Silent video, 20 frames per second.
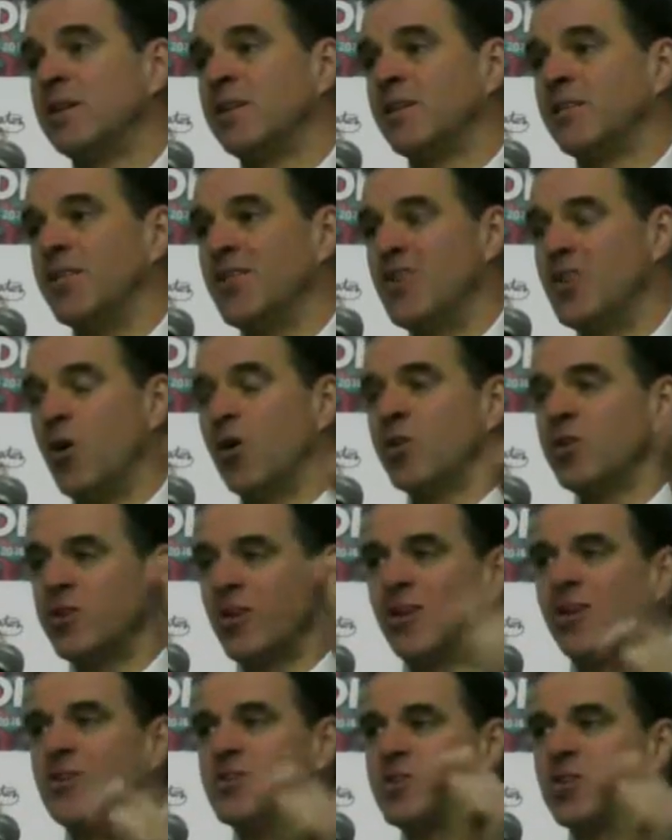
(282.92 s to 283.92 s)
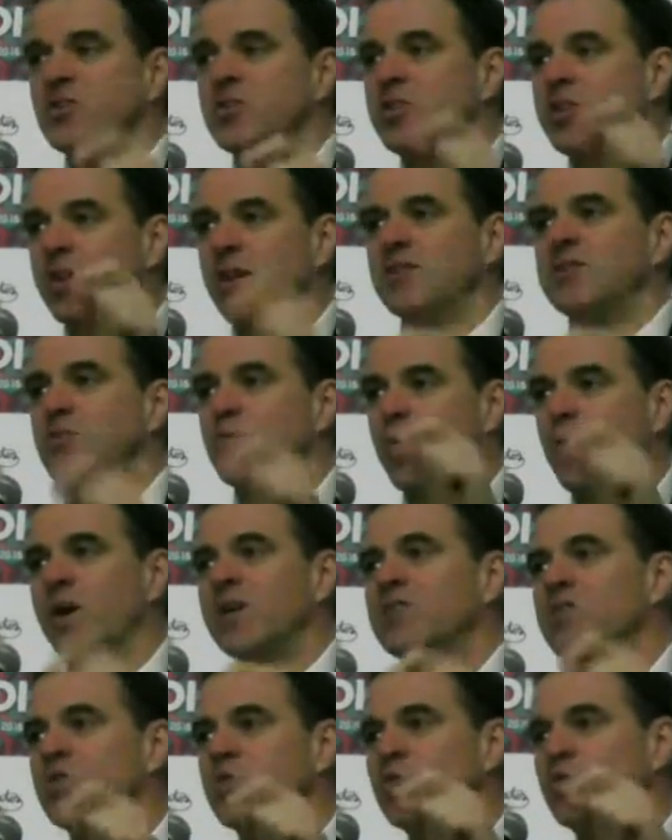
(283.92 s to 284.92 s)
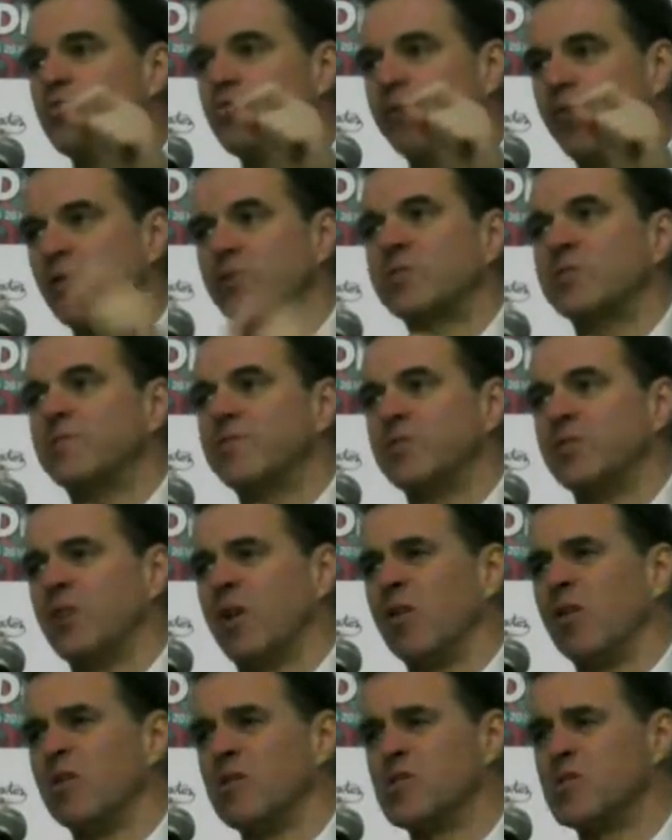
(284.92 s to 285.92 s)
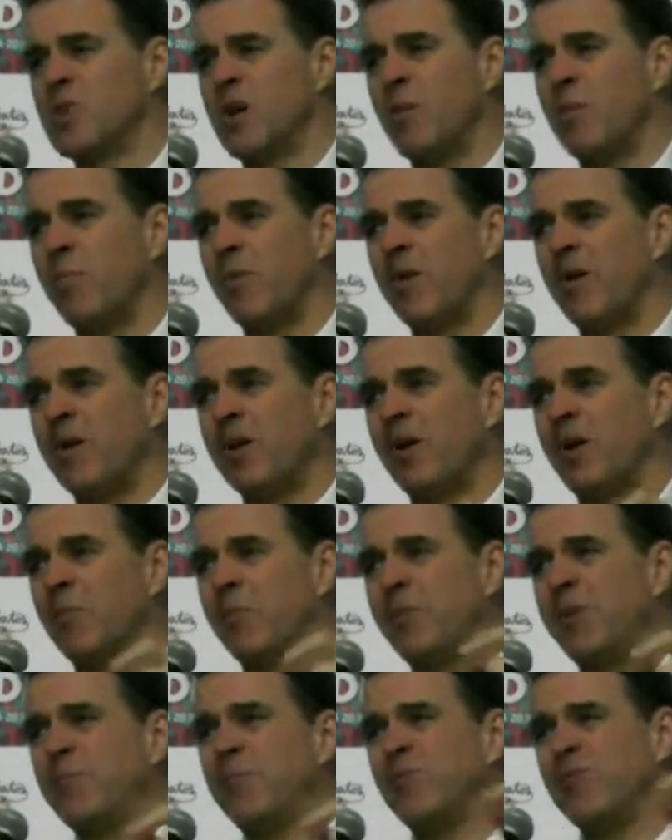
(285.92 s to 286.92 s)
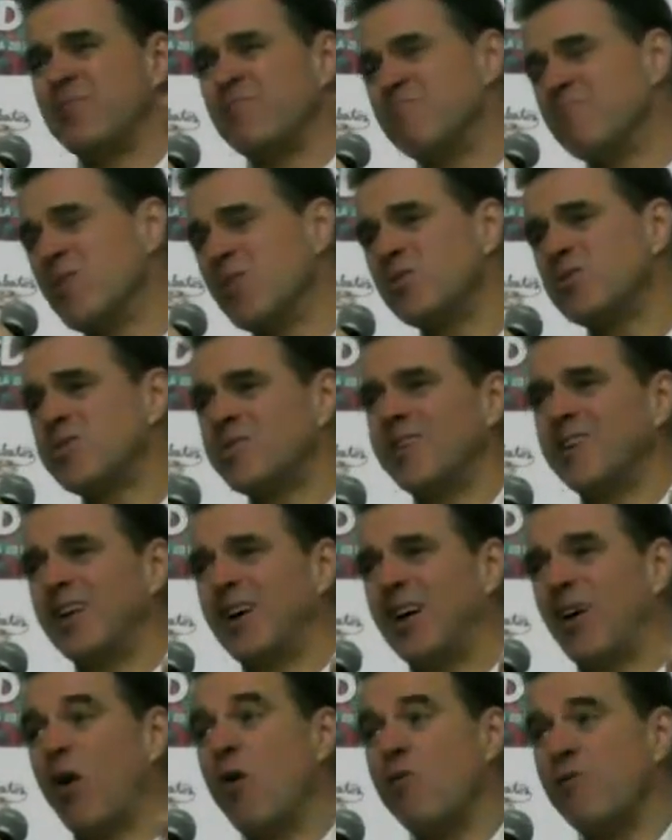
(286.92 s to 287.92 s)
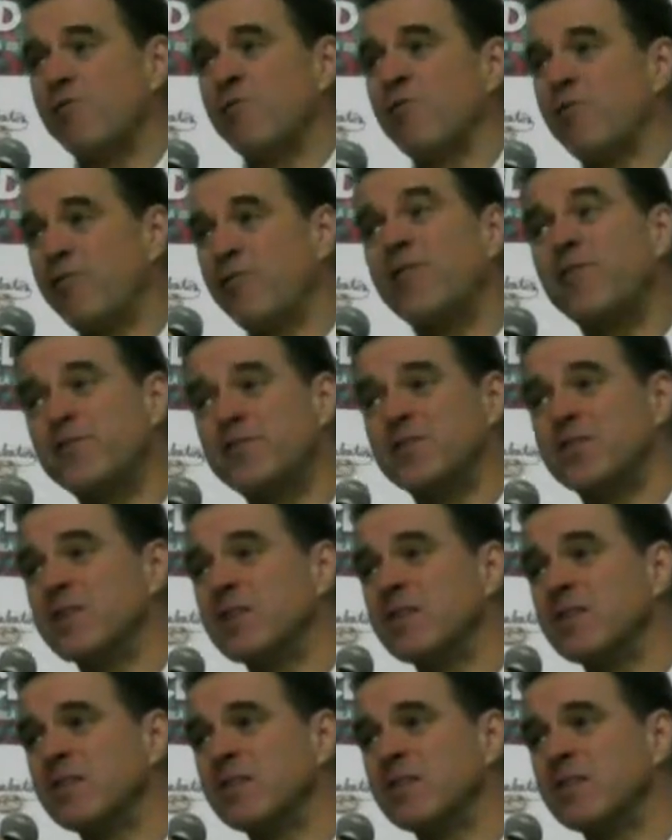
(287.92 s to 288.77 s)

The non-college educated whites who voted for Donald Trump are people mostly over 50